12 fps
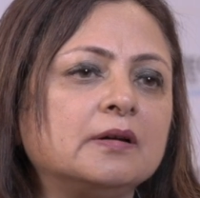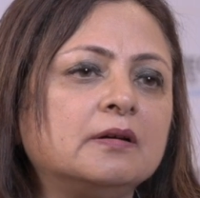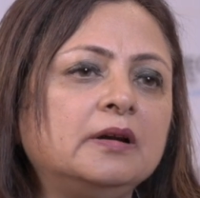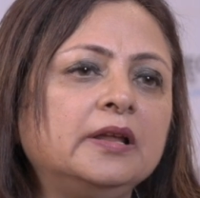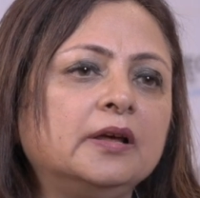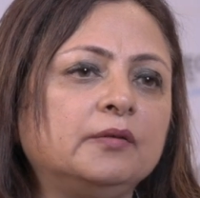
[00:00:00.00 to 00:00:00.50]

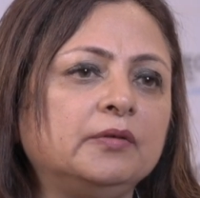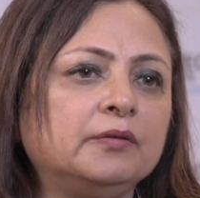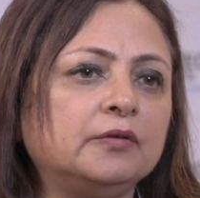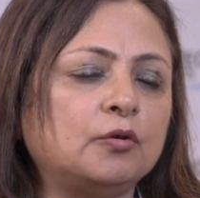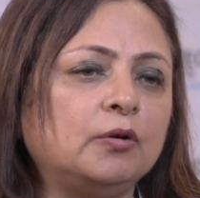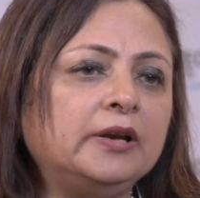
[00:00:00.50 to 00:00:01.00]
earlier we
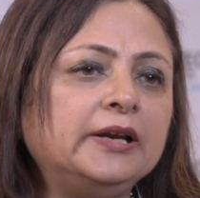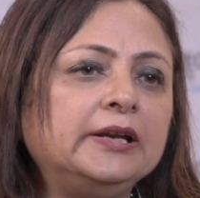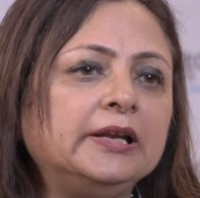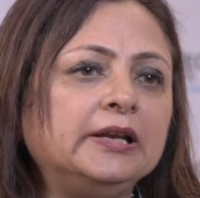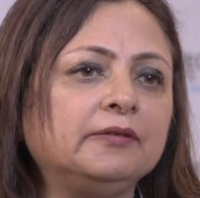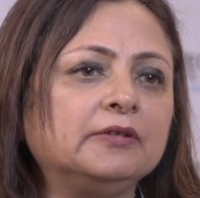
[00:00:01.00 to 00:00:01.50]
were only
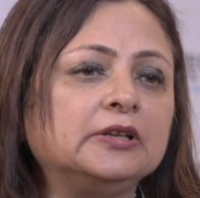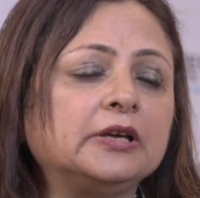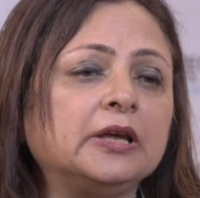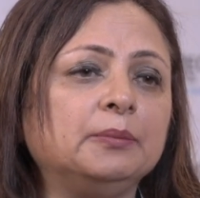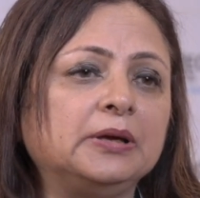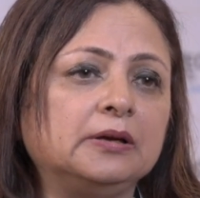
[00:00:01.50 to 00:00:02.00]
dealing with the
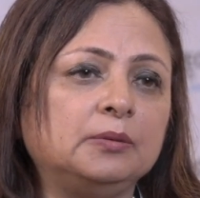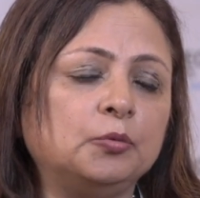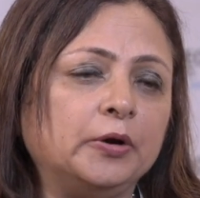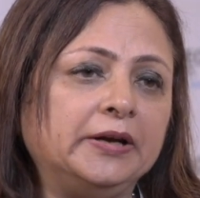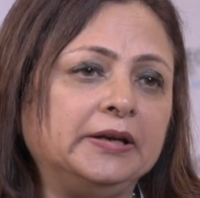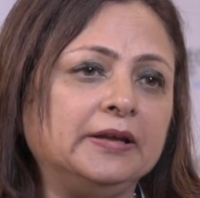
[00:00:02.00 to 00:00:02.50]
chemical
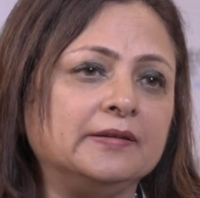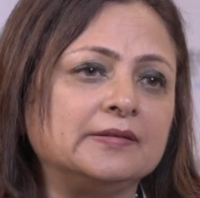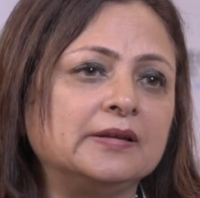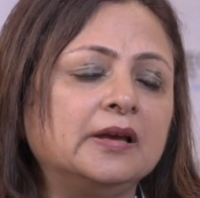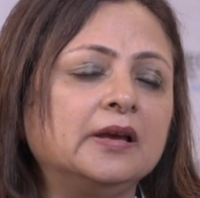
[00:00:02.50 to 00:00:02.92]
moieties.